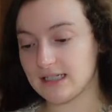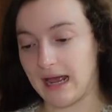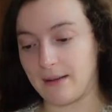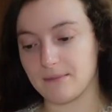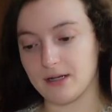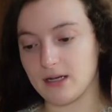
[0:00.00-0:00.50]

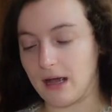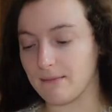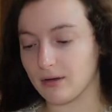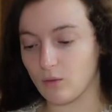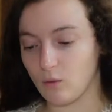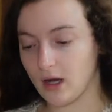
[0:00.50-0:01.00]
step
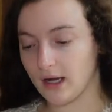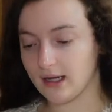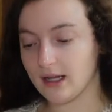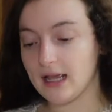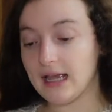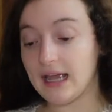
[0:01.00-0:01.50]
number one.
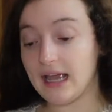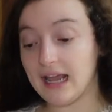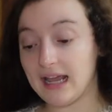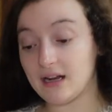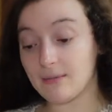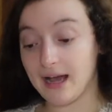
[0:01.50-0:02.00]

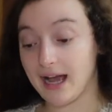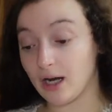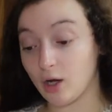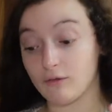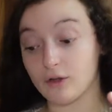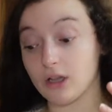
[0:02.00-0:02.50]
In a pot
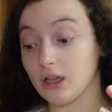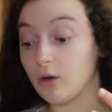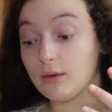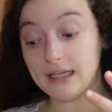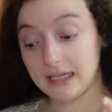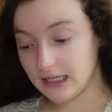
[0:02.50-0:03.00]
over low
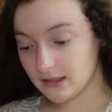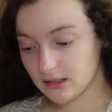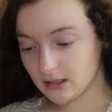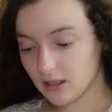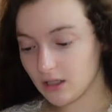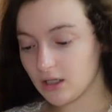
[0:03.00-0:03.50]

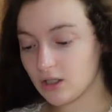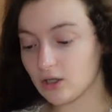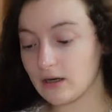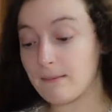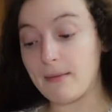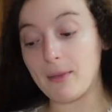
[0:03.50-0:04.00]
heat, you're
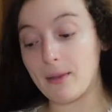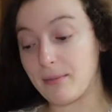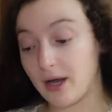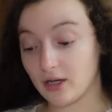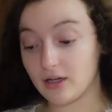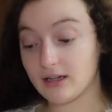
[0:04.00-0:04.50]
gonna melt the
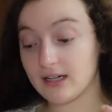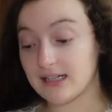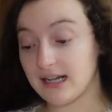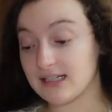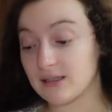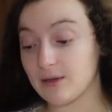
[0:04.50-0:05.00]
butter,
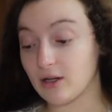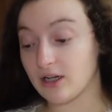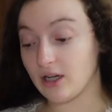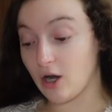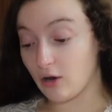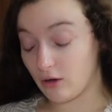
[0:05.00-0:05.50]
condensed milk,
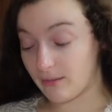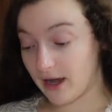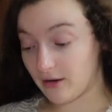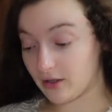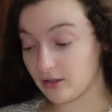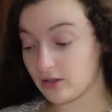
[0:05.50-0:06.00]
and cocoa
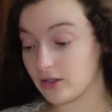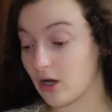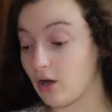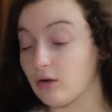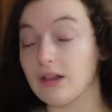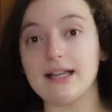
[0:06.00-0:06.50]
powder.
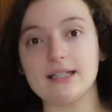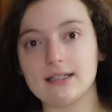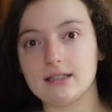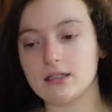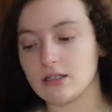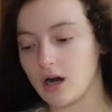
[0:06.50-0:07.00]
So let's
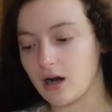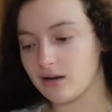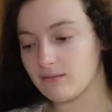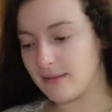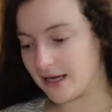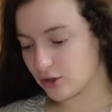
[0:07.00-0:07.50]

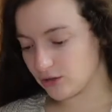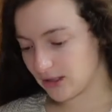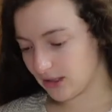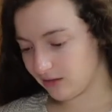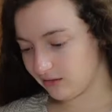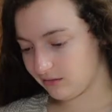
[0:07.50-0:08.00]
start
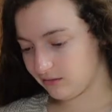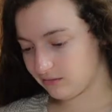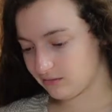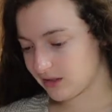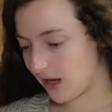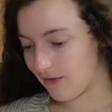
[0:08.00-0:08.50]
measuring
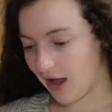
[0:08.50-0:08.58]
stuff